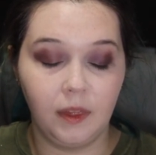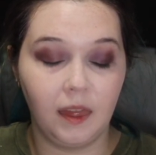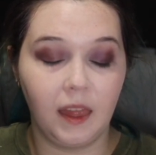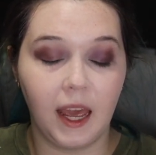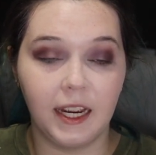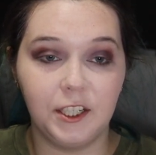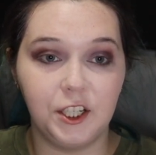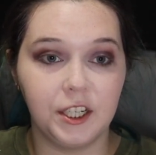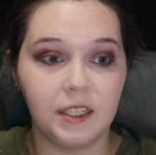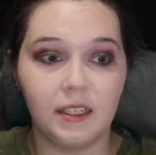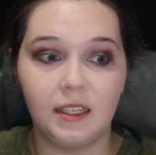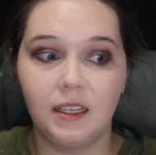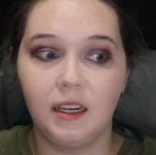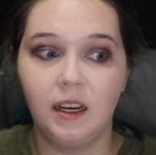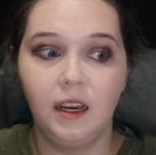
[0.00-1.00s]
it
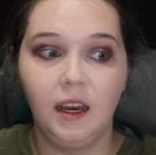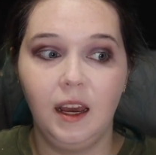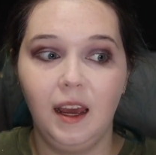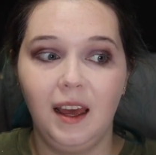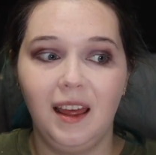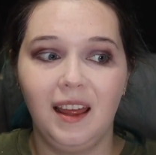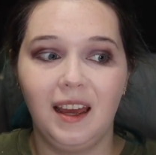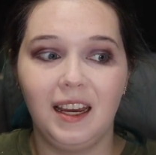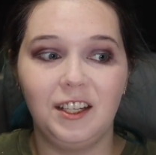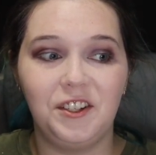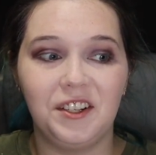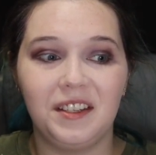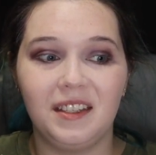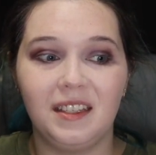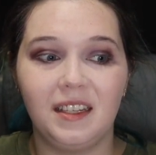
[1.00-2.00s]

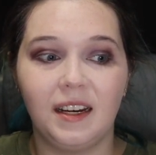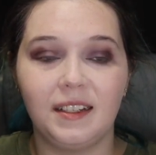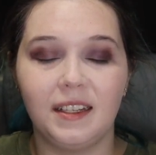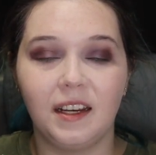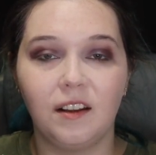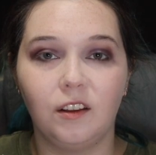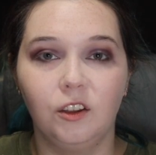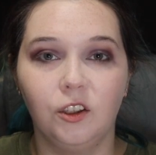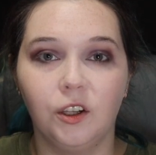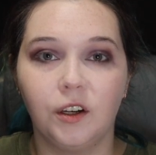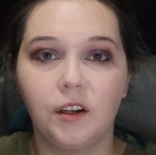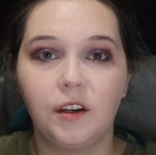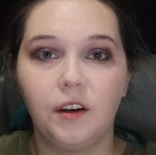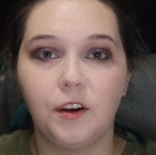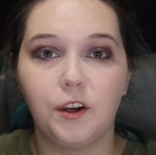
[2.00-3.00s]
just doesn't
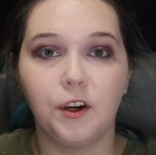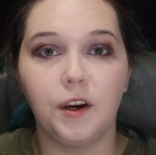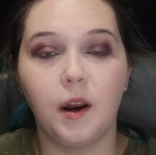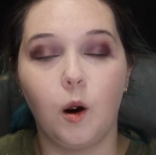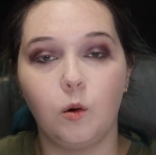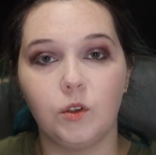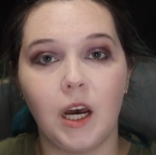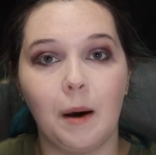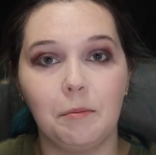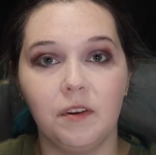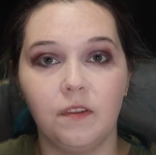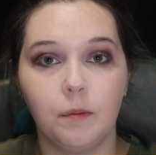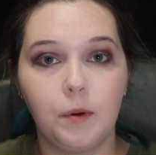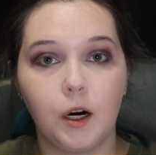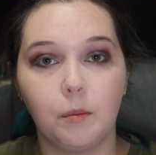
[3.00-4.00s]
look good on top
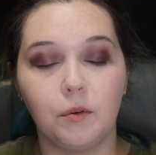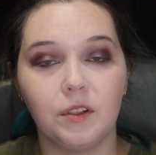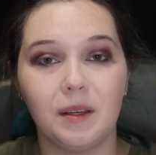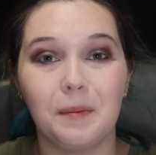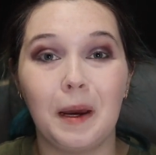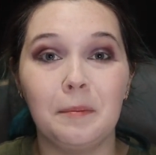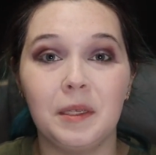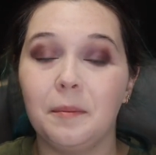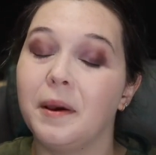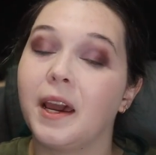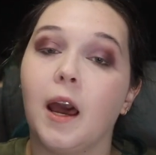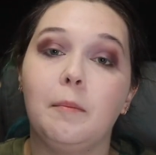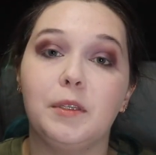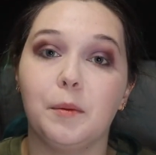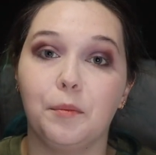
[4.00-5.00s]
of a purple. Sometimes it
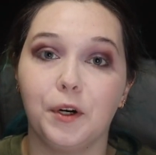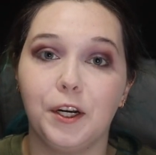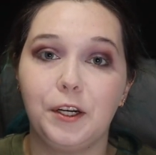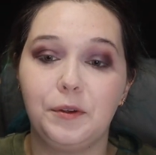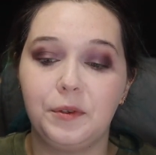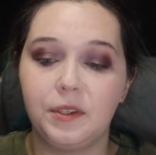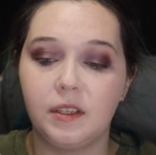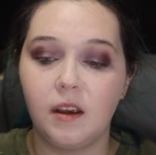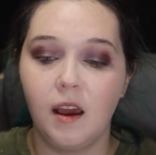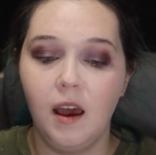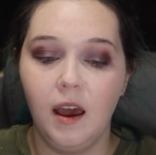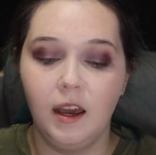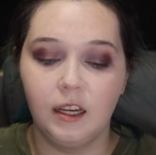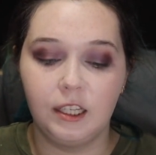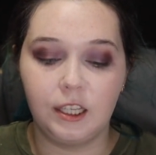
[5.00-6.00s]
becomes a bruise.
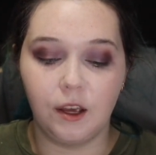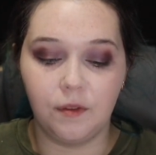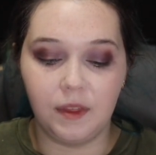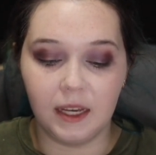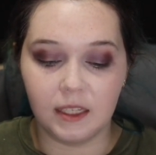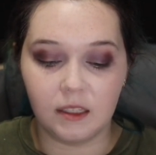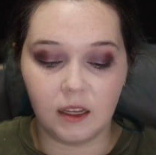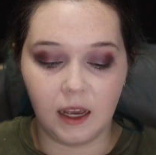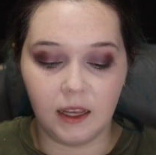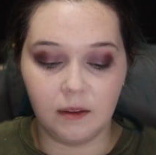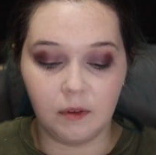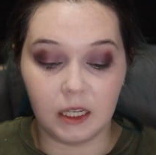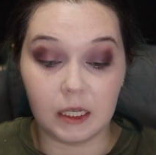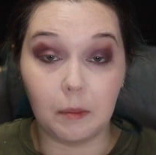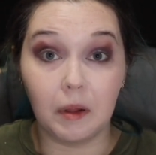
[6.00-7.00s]
So this
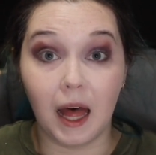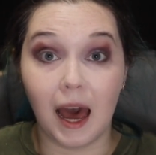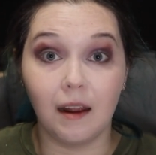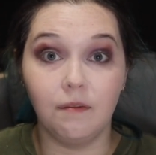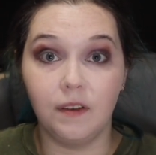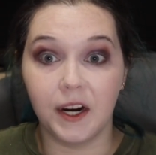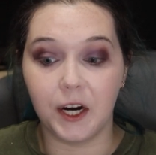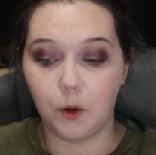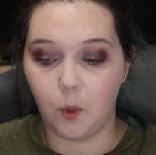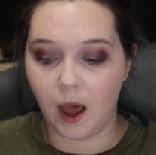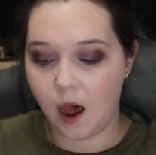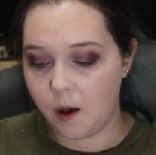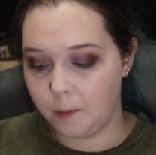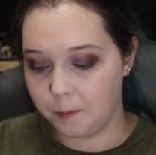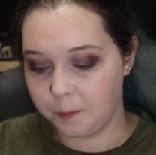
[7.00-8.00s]
applied very
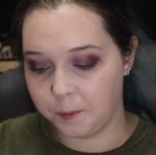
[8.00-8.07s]
well.